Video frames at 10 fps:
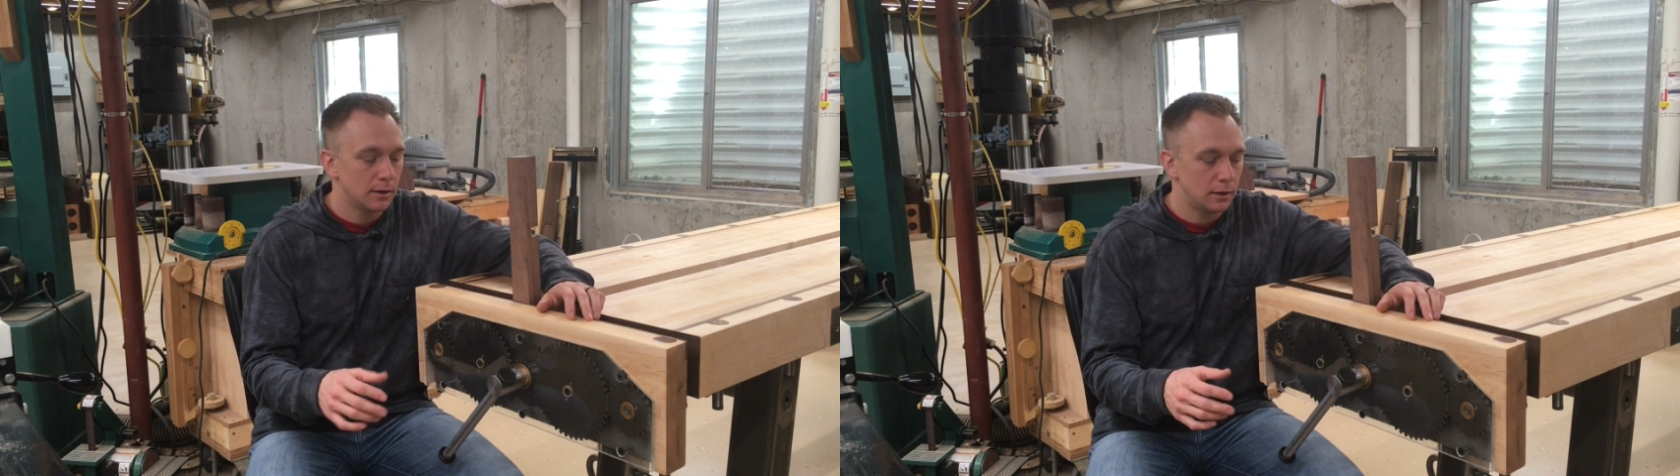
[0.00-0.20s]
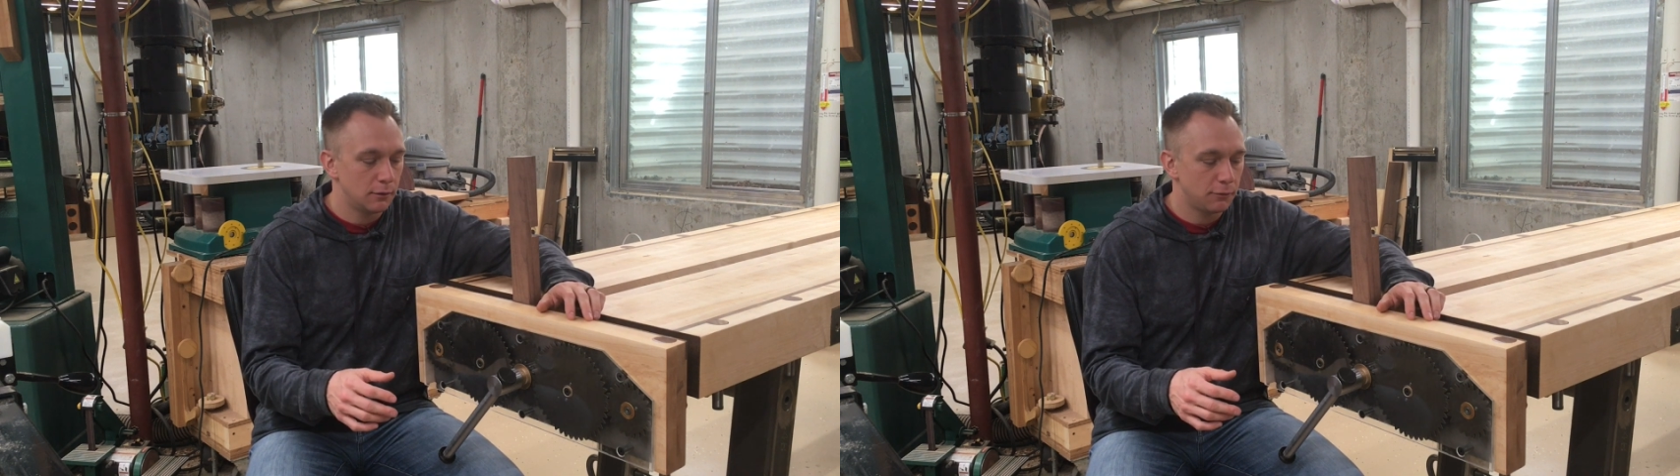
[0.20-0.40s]

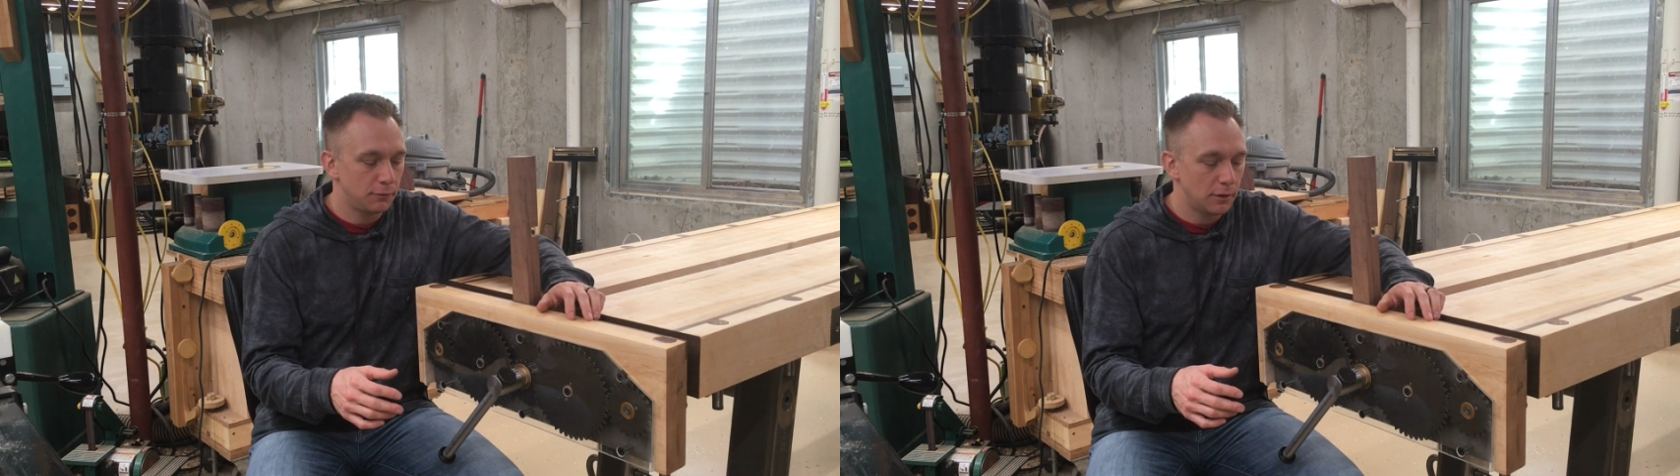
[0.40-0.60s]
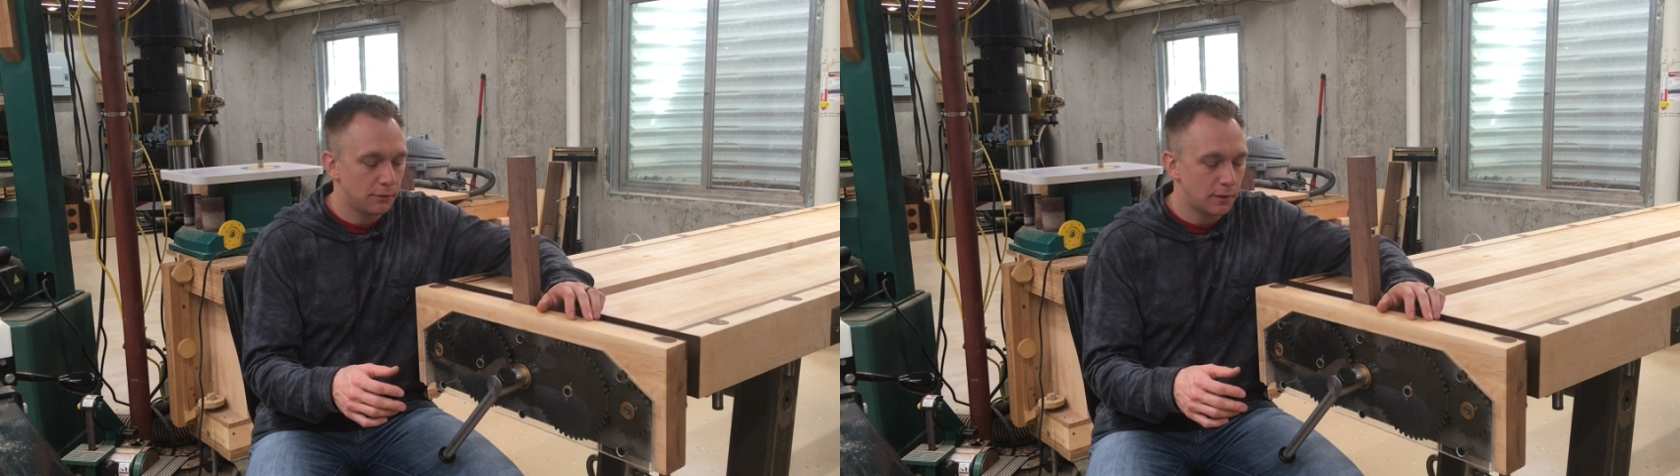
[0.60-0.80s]

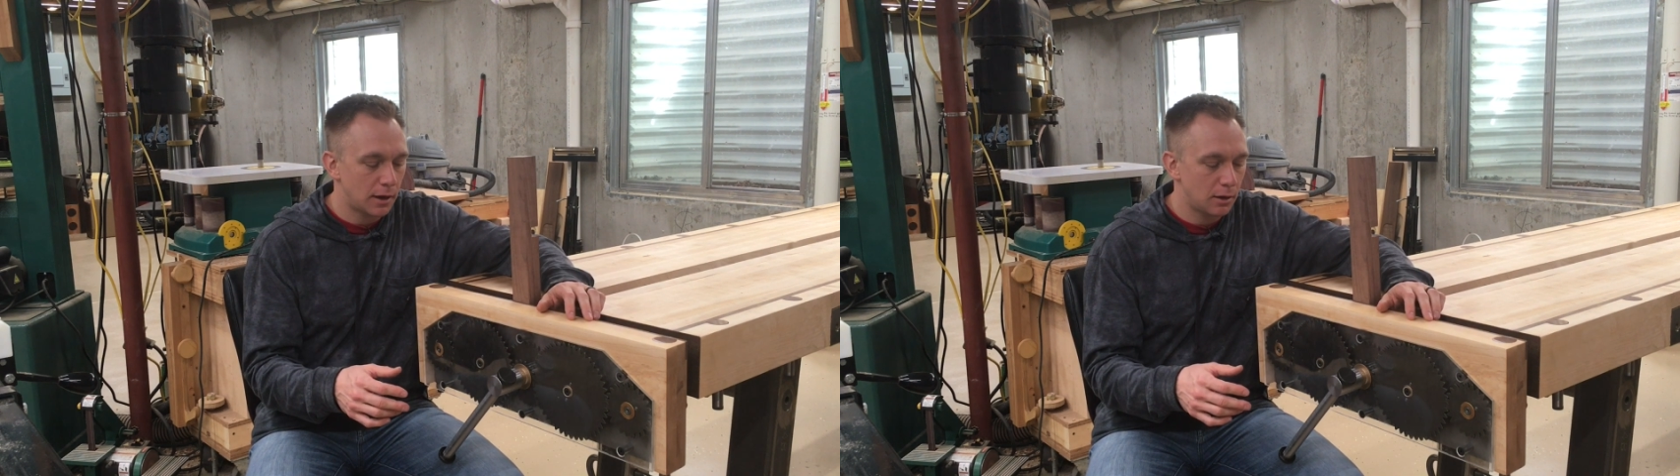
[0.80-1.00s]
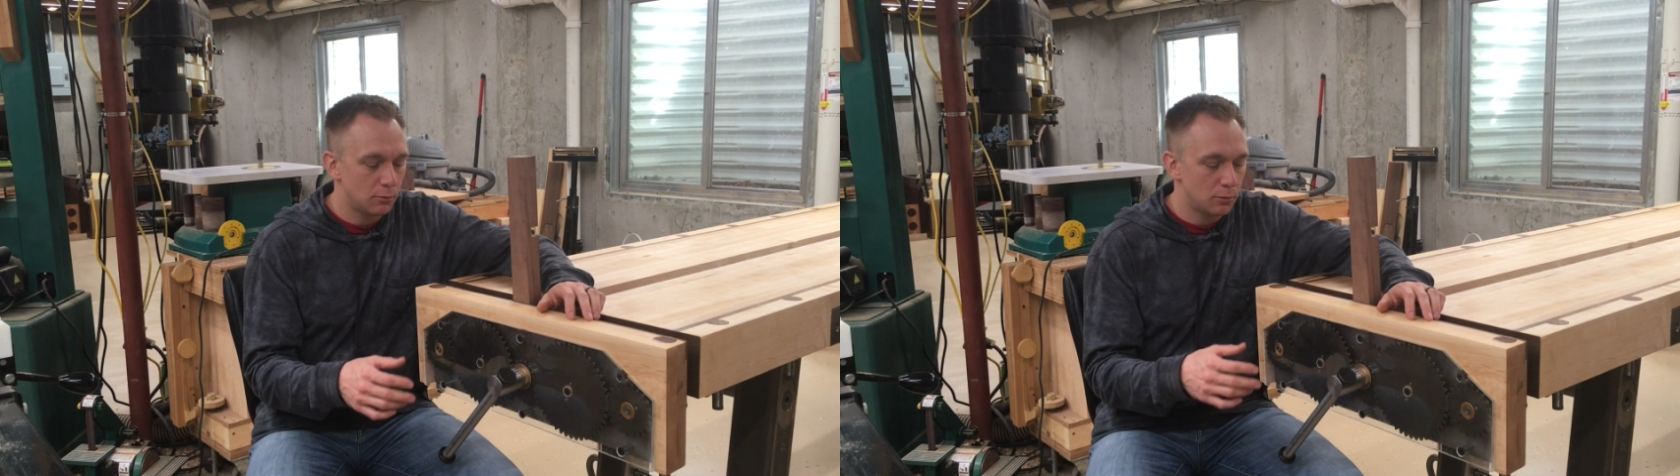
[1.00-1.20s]
if
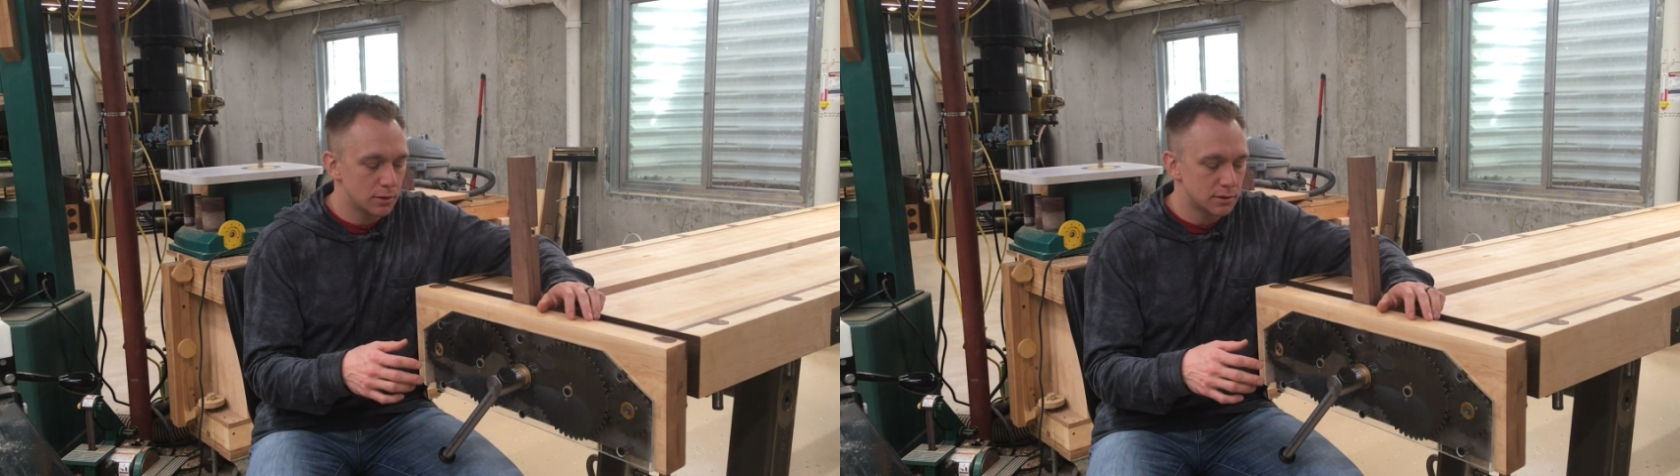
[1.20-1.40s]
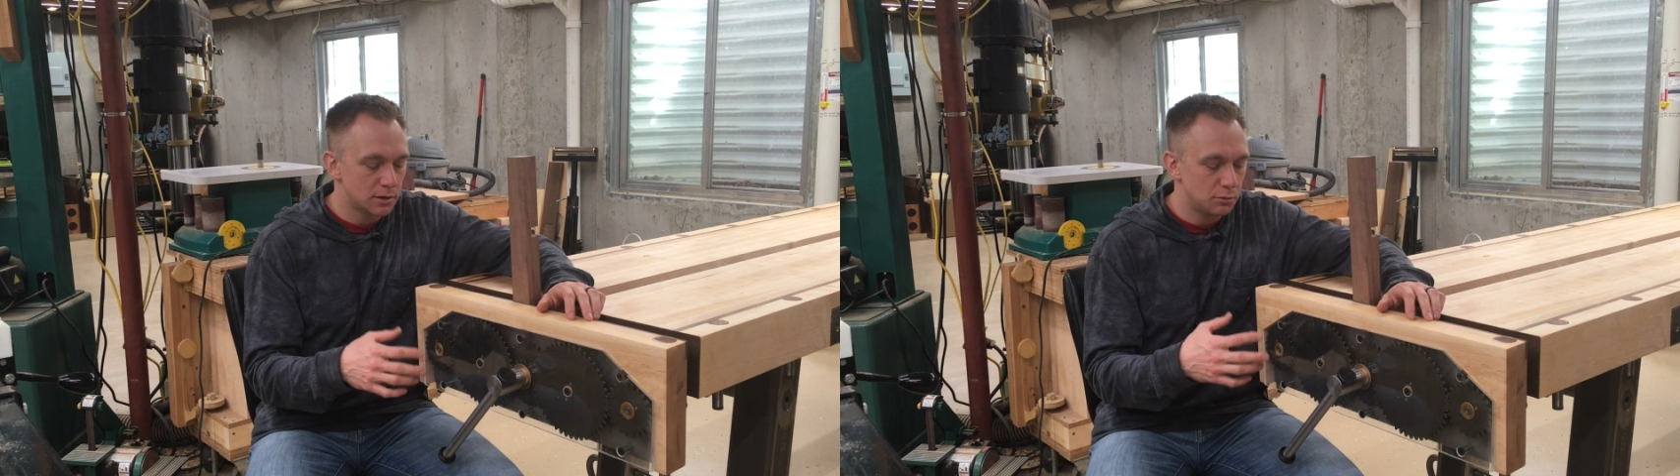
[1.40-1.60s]
I
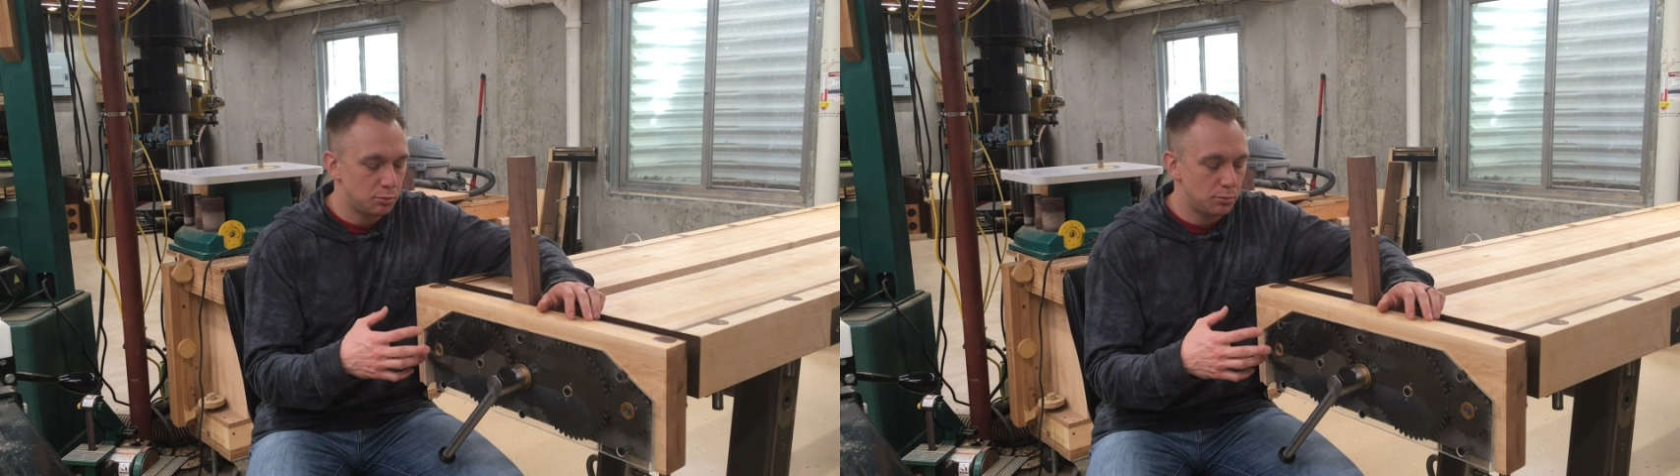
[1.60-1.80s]
was to